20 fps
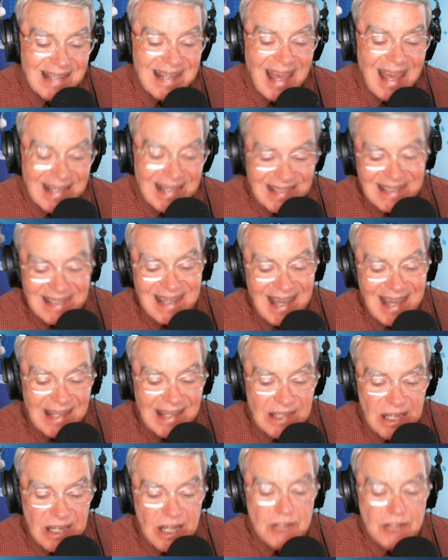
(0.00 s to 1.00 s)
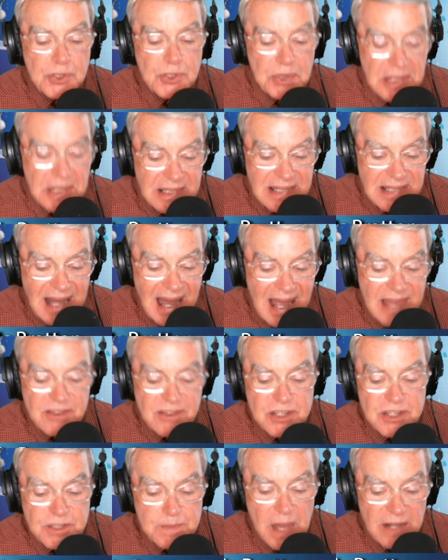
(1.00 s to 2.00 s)
and again to deny
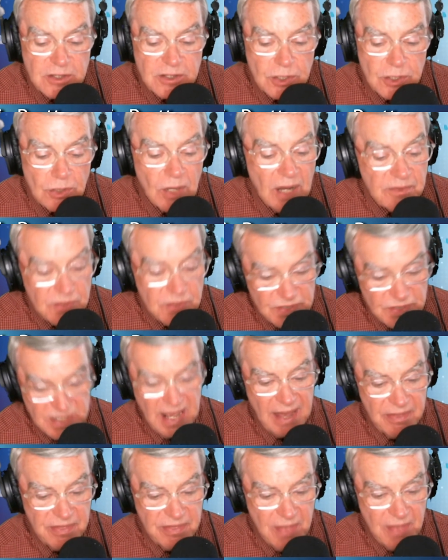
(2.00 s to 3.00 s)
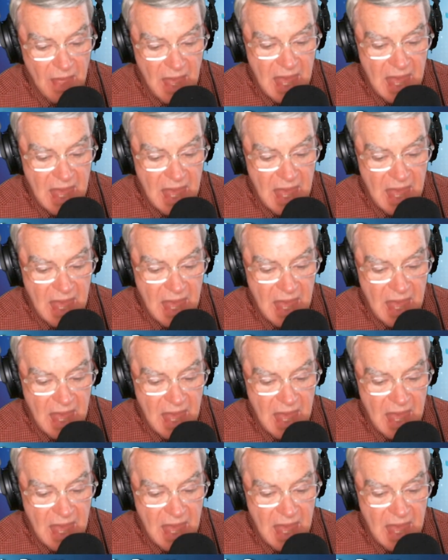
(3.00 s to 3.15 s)
the specter of her death.